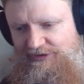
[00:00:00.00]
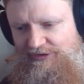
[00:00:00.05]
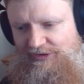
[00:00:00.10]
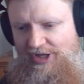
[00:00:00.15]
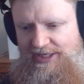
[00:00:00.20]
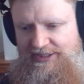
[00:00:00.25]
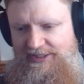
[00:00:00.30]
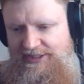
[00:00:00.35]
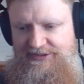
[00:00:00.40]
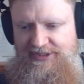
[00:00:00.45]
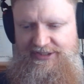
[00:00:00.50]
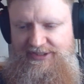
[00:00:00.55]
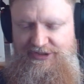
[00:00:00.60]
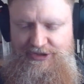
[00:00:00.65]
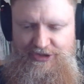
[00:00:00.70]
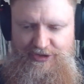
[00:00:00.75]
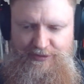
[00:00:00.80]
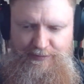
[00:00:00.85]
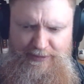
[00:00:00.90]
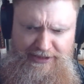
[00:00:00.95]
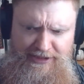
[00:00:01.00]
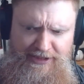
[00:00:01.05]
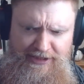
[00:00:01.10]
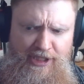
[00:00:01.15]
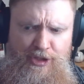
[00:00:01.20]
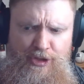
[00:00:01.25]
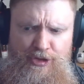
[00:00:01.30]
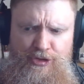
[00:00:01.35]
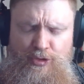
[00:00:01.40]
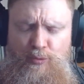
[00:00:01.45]
lot of sense to me.
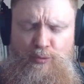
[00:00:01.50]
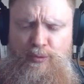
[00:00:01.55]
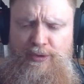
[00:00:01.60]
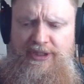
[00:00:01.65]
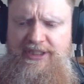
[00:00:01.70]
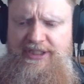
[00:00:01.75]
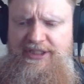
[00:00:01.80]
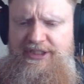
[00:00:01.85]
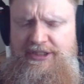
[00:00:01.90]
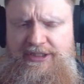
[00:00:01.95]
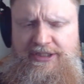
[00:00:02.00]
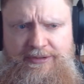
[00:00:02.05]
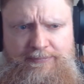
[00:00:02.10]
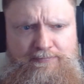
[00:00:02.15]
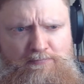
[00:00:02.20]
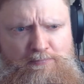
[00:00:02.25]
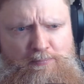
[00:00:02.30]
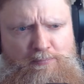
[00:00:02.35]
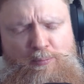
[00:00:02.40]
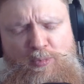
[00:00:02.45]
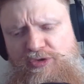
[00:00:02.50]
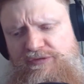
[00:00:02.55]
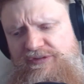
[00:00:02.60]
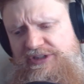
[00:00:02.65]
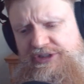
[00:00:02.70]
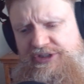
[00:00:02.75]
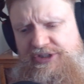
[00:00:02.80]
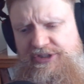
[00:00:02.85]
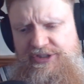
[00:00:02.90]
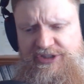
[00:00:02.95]
So we're gonna move
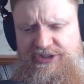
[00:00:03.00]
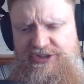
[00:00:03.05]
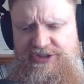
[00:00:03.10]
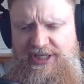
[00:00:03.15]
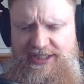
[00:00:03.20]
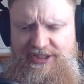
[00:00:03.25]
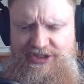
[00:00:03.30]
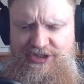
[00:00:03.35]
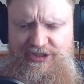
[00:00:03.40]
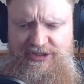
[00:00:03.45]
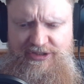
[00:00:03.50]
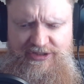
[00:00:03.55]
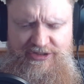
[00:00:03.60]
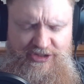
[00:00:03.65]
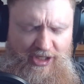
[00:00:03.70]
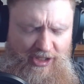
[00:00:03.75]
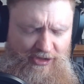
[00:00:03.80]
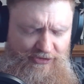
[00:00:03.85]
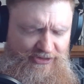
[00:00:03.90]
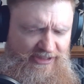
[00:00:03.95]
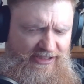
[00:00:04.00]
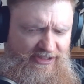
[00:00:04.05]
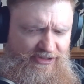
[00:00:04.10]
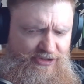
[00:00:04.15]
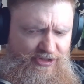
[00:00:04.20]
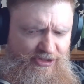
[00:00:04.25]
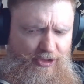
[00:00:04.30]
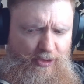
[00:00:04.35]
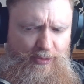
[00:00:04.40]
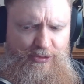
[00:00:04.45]
into the section. It's called the Get
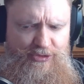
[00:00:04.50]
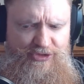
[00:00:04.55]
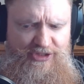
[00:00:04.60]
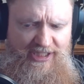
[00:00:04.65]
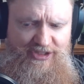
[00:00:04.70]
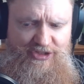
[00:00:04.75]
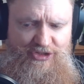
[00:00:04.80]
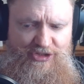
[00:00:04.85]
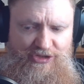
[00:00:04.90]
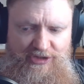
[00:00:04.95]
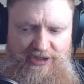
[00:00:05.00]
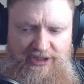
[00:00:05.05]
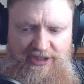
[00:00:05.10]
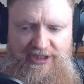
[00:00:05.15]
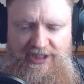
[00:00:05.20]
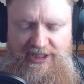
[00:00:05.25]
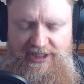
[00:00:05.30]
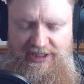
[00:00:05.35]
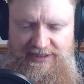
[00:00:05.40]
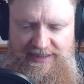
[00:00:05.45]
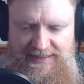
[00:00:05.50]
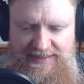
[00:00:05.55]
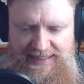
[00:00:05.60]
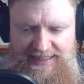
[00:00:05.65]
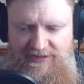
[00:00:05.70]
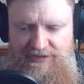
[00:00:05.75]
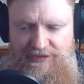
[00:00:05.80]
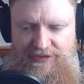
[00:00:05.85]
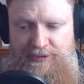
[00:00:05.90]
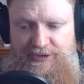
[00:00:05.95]
to Know You section. You
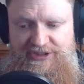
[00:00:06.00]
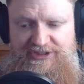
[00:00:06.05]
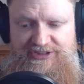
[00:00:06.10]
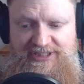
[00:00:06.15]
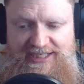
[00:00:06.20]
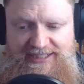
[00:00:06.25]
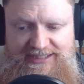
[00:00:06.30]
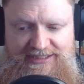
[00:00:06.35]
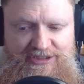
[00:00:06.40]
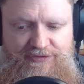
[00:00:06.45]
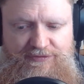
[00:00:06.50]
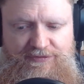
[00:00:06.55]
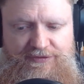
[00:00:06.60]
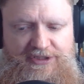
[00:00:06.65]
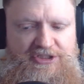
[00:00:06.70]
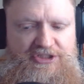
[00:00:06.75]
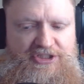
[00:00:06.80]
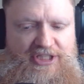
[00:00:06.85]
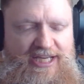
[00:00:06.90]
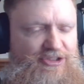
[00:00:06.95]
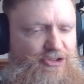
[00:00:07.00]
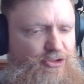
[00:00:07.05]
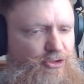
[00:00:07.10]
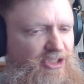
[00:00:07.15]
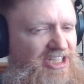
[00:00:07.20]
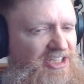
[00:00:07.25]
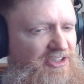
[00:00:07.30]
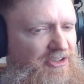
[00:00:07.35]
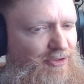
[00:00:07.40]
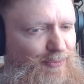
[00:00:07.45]
get 30 seconds for each answer
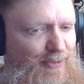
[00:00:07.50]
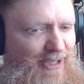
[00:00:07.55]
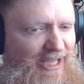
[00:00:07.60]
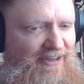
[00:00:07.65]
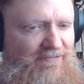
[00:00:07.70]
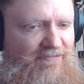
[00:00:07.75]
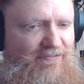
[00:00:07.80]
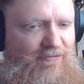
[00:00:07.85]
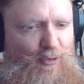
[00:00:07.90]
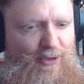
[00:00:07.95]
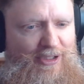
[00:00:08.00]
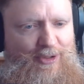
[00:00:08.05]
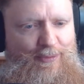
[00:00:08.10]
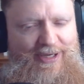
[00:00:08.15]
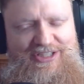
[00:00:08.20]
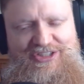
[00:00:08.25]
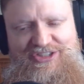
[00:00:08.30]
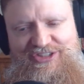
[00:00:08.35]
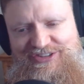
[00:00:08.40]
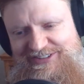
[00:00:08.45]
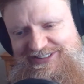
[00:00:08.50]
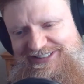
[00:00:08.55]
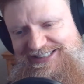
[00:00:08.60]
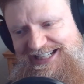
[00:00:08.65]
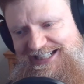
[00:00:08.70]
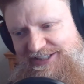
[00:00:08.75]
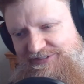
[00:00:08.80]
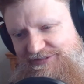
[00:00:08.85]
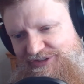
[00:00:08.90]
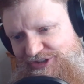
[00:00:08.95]
here, and we have four questions. It's
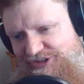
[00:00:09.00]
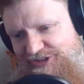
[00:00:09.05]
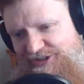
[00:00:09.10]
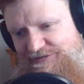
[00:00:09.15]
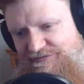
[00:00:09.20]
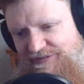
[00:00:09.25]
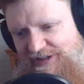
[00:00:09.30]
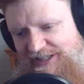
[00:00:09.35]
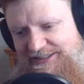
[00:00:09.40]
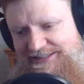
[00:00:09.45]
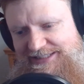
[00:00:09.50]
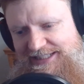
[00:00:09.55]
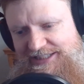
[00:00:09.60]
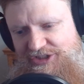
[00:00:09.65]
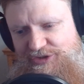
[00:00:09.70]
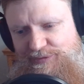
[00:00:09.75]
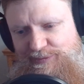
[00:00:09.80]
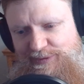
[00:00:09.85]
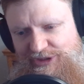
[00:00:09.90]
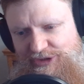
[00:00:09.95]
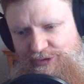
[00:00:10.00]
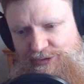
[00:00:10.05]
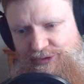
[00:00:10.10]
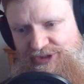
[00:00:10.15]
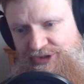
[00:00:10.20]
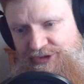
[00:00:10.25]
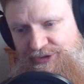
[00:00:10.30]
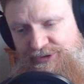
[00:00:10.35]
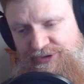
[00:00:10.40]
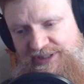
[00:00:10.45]
kind of just a fun section we do
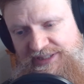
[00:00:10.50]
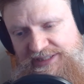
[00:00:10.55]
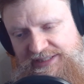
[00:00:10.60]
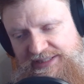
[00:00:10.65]
here